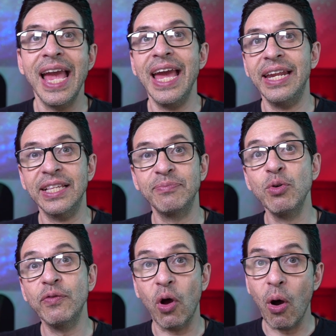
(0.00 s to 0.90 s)
And it's
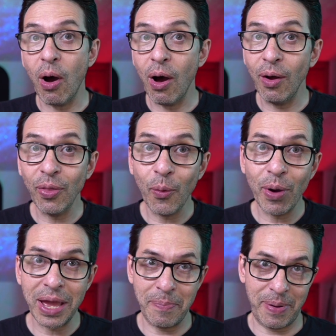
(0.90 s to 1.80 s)
moved all the
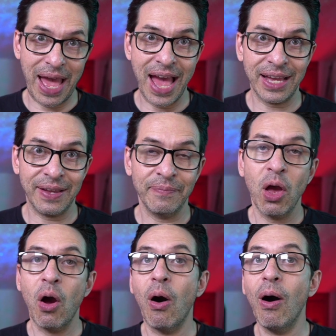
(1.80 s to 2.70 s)
way back
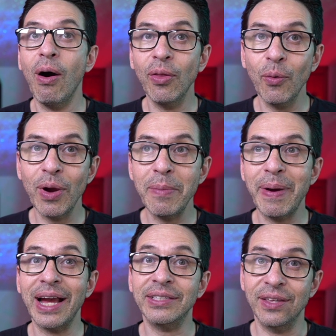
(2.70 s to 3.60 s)
all the way
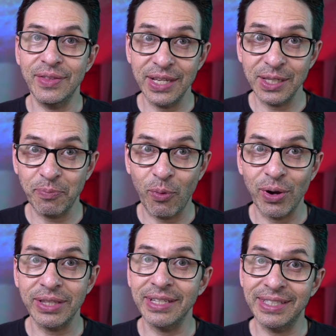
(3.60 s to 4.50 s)
back to this
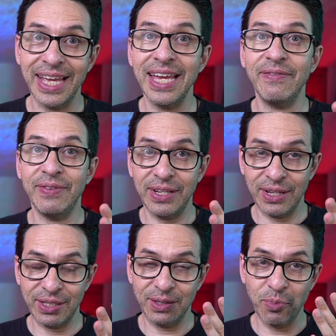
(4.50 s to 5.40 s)
point, the day
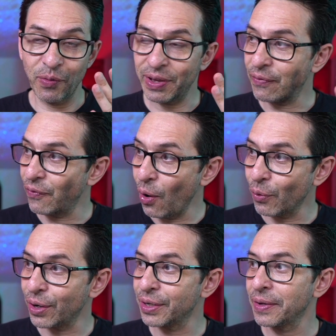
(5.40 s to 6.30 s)
Venus is moving
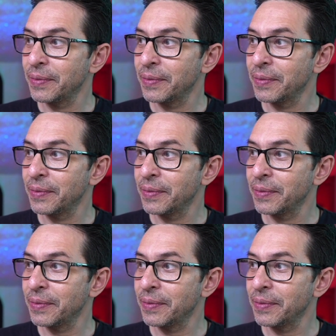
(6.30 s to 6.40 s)
forward